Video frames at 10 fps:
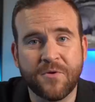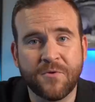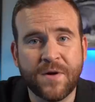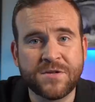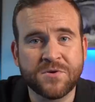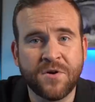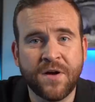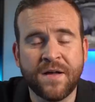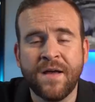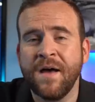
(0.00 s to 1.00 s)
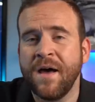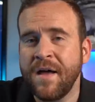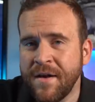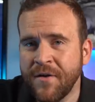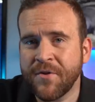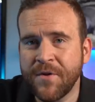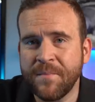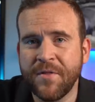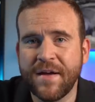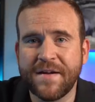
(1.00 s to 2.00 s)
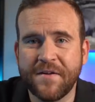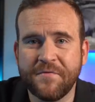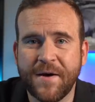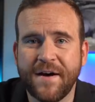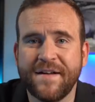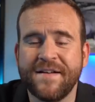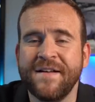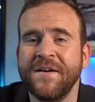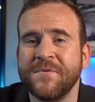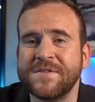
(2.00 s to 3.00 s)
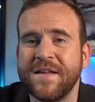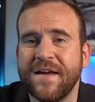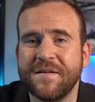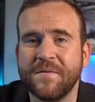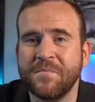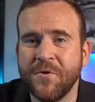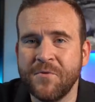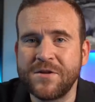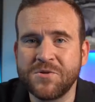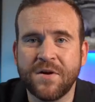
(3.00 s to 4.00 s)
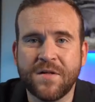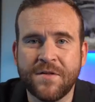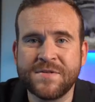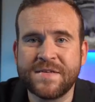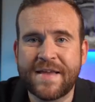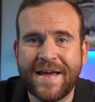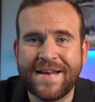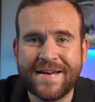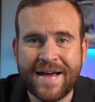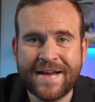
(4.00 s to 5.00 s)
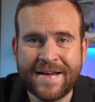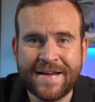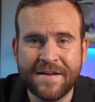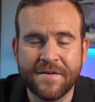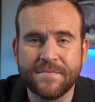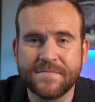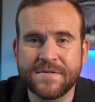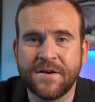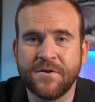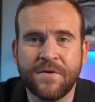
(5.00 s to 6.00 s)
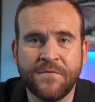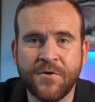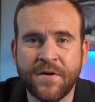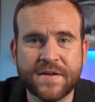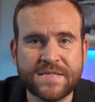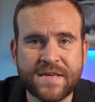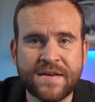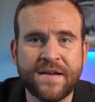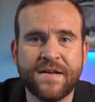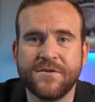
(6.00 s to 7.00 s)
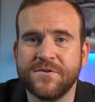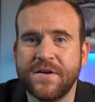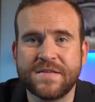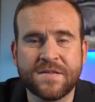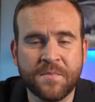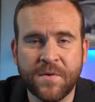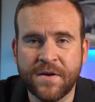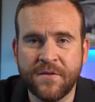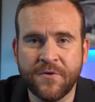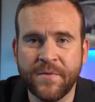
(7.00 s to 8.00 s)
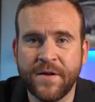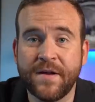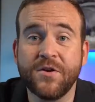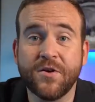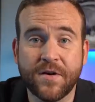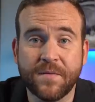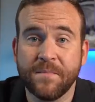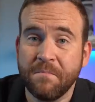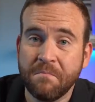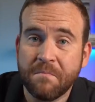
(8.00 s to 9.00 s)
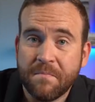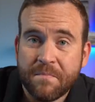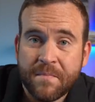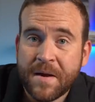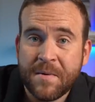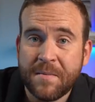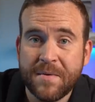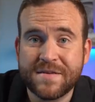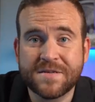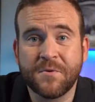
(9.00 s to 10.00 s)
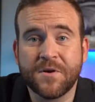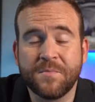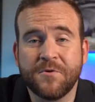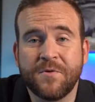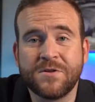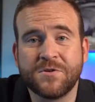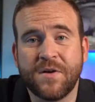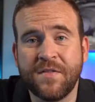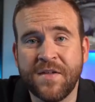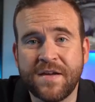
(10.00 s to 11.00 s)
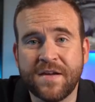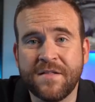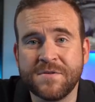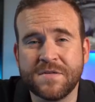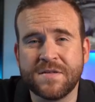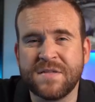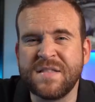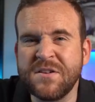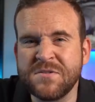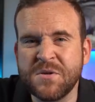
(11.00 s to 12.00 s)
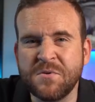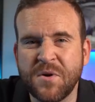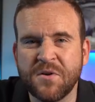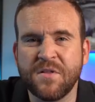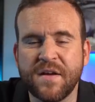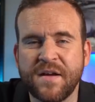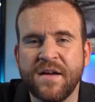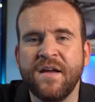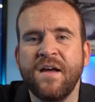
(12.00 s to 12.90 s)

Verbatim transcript: Blu Restaurant. Another complaint of mine was that Blu Restaurant closes at nine A M So if you're on a C day and you're trying to sleep in a little bit, you're going to maybe miss going to Blu Restaurant. I think it closes a little too early,